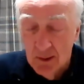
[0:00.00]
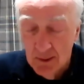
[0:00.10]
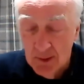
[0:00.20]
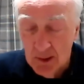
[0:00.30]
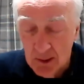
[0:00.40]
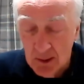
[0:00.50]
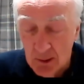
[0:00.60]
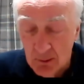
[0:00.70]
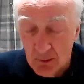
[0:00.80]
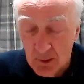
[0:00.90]
living in the
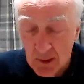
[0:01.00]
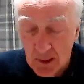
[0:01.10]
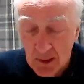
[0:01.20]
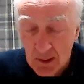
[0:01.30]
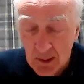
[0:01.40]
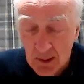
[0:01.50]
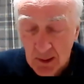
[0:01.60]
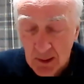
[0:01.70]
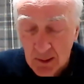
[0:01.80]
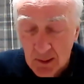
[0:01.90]
new.
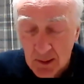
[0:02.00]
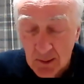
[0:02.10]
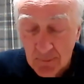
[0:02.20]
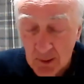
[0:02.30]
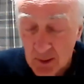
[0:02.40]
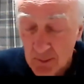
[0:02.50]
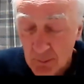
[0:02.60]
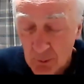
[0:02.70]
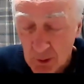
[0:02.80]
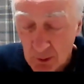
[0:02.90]
And Father, would